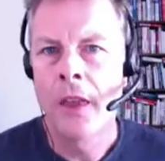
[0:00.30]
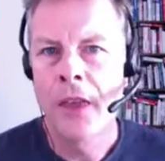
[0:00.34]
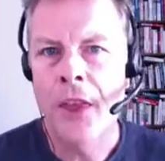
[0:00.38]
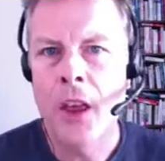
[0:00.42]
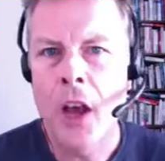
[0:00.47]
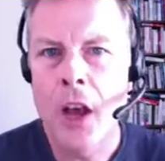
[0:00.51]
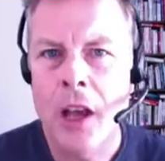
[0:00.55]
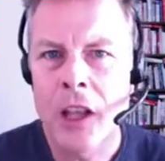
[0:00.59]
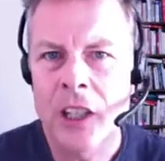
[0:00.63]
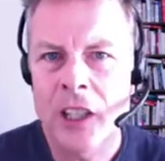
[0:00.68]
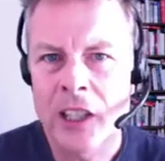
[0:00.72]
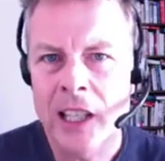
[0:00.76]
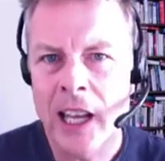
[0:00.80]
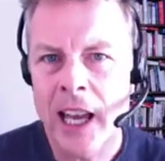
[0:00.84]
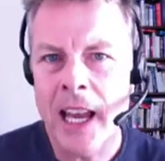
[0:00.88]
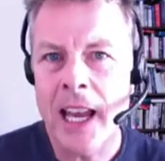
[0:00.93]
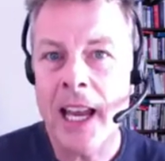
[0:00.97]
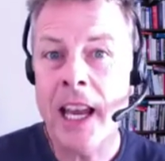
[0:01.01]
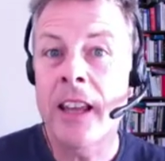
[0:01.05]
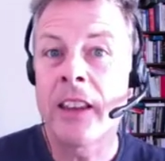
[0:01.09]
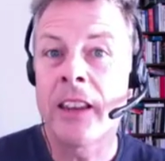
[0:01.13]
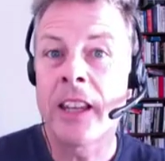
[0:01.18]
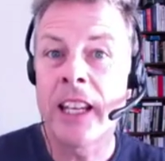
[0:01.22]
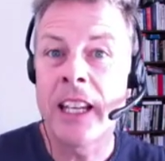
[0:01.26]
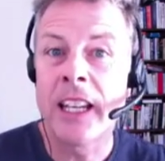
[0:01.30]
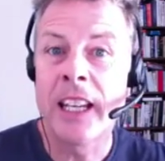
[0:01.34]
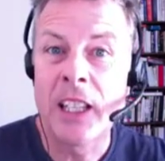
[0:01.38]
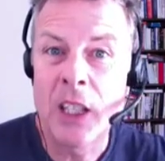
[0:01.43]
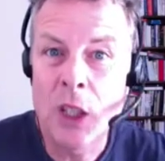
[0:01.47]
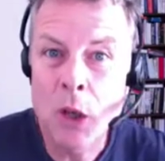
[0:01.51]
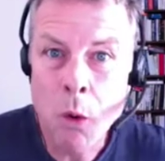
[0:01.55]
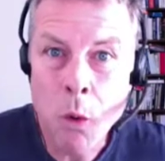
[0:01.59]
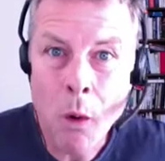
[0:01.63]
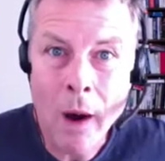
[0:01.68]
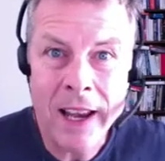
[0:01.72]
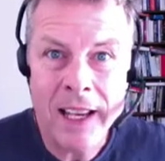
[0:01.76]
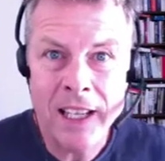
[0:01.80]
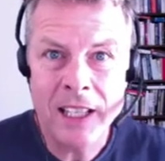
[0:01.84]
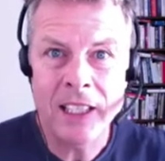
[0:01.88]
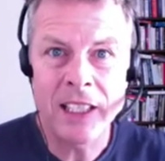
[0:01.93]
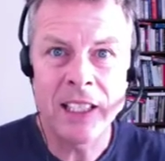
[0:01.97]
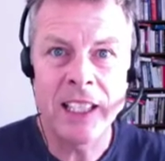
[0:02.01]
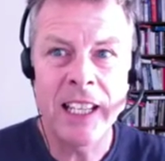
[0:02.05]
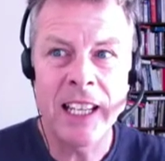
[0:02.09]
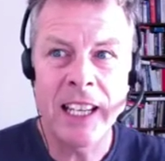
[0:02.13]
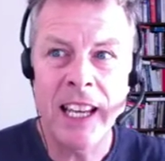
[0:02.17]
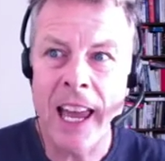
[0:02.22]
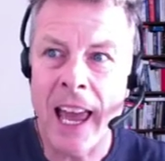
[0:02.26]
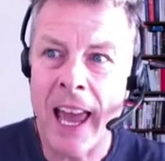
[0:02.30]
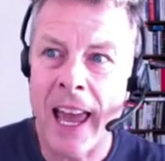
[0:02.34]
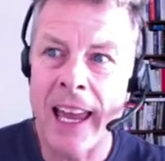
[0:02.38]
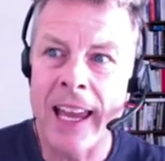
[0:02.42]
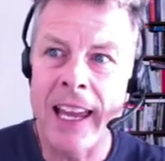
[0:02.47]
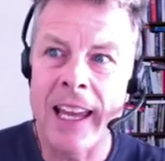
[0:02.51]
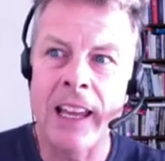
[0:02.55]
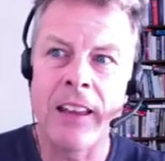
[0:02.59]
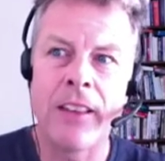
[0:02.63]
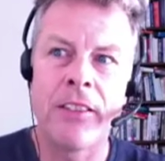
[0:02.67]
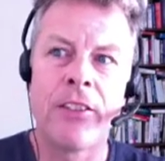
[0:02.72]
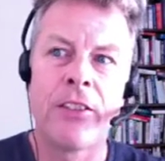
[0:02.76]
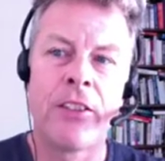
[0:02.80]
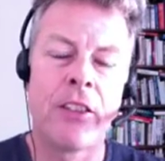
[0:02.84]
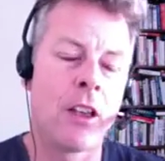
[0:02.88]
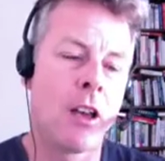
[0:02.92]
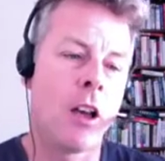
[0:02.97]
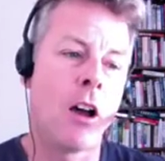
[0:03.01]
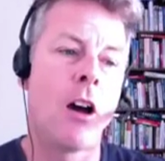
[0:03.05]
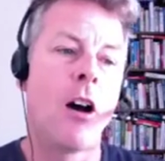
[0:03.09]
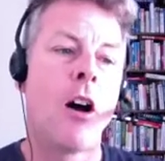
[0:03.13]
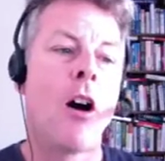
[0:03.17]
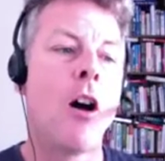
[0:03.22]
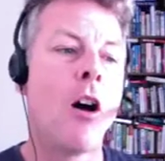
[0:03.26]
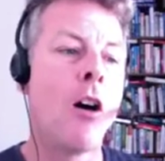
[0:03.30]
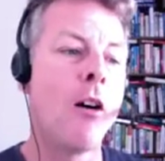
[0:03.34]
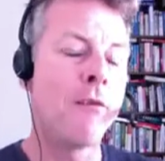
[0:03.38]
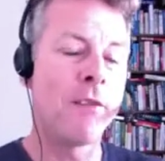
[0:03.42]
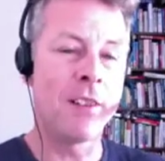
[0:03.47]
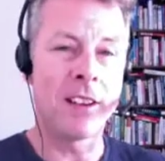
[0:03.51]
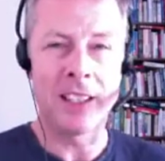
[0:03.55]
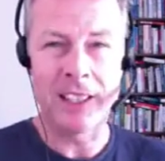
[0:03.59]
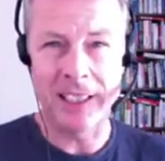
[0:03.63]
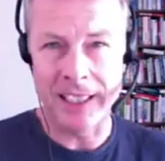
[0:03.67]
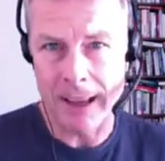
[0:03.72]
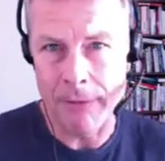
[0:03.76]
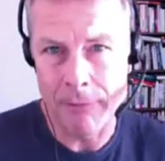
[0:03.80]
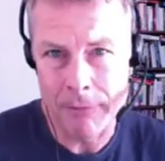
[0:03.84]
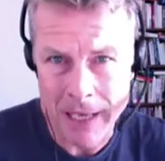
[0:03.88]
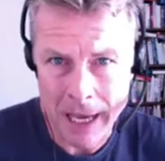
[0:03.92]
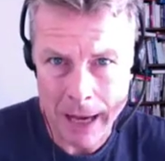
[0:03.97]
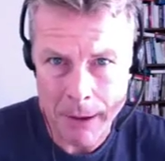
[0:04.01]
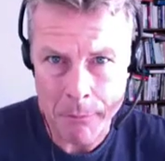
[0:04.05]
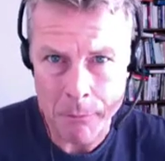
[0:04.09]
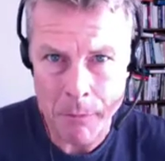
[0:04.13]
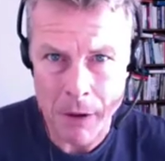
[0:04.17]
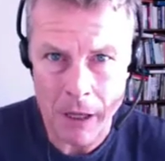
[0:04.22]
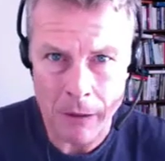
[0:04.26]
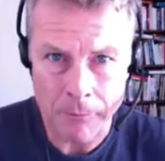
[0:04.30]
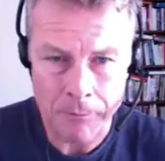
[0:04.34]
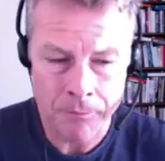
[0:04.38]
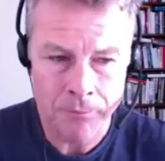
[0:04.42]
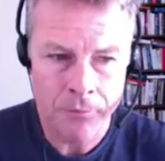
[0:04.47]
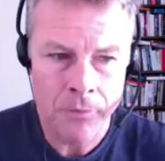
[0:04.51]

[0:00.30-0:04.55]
Thursday, the 28th of September.